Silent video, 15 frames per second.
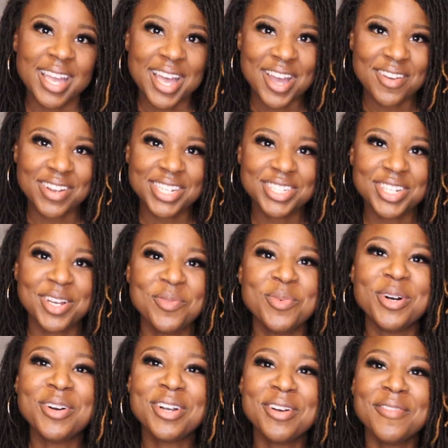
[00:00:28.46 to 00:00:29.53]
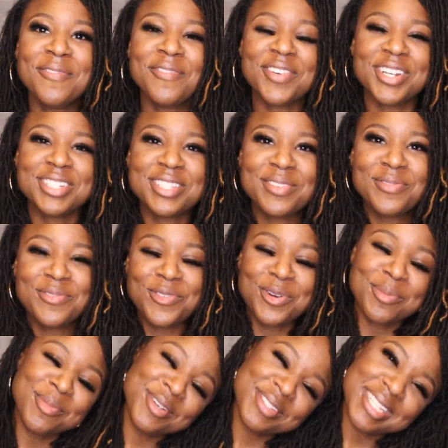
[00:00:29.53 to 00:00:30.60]
All right, y'all, welcome first and
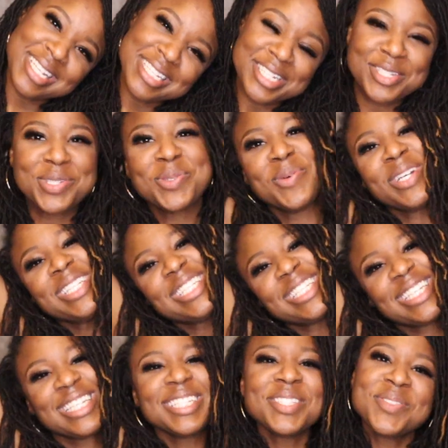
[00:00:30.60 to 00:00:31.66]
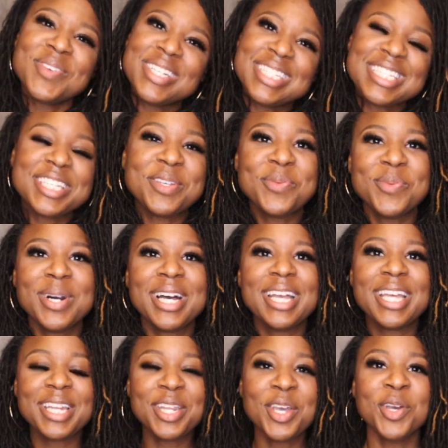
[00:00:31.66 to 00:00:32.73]
foremost into
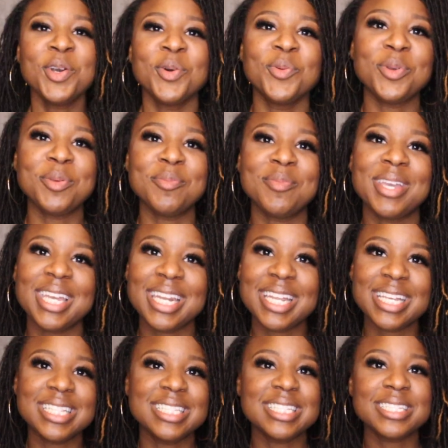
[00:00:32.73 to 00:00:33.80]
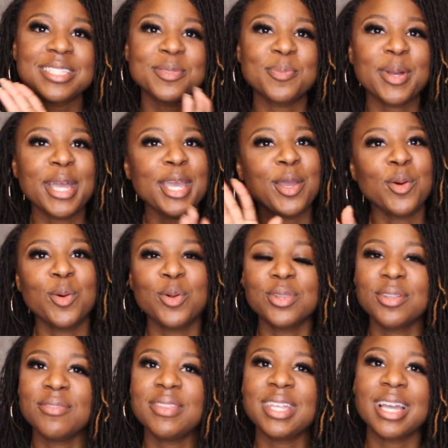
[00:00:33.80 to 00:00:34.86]
2021. We made it despite all
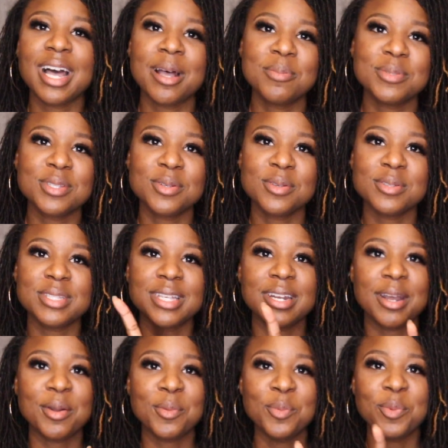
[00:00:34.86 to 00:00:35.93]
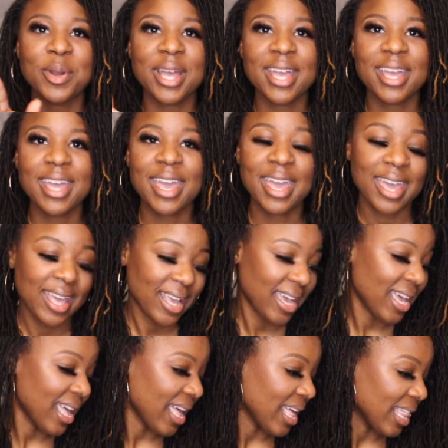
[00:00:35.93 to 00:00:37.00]
of the obstacles in our way.
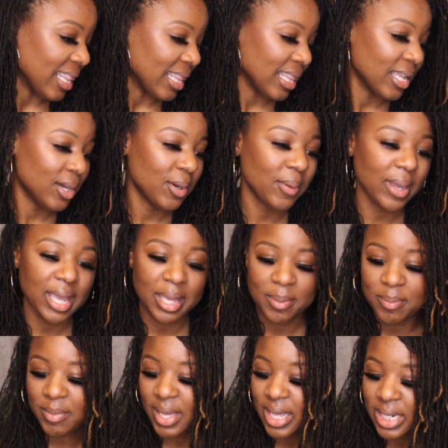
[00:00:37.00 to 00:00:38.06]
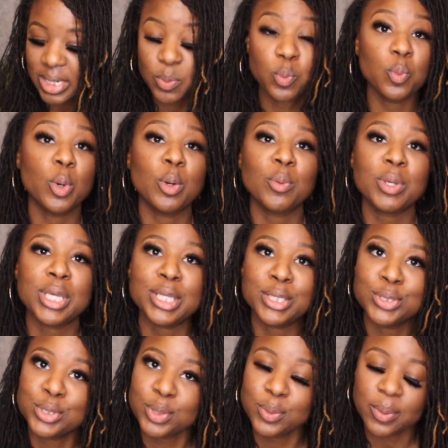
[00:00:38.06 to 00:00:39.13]
Hey, hello, amen, walk
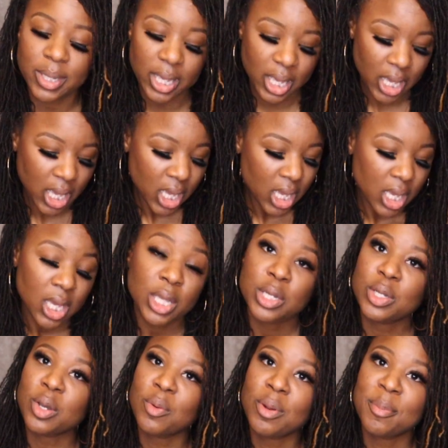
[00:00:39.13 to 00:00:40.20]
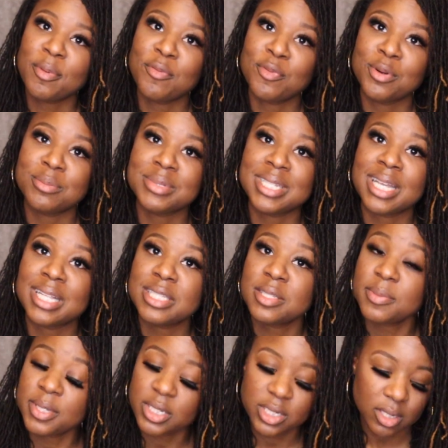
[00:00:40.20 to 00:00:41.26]
into it. No weapon formed against
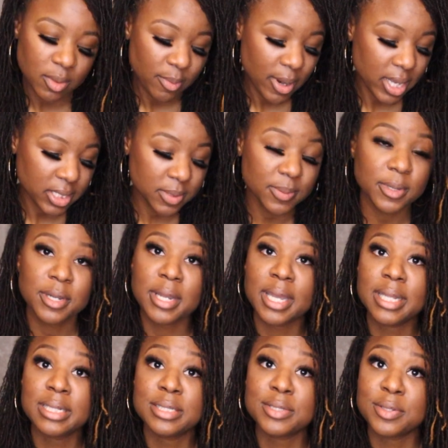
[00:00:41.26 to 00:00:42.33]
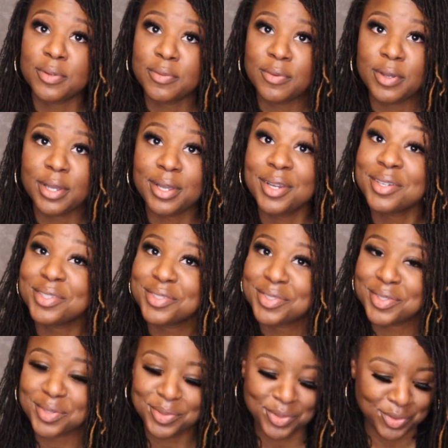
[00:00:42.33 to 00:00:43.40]
me shall prosper, and so far,
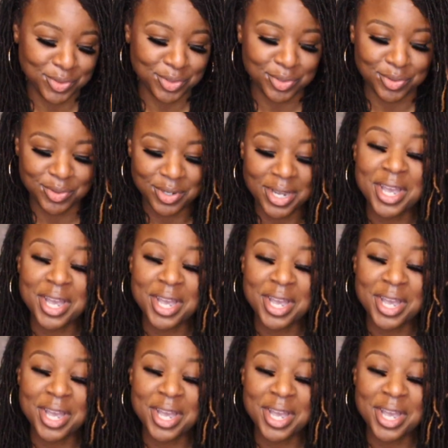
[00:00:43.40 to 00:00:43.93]
so true.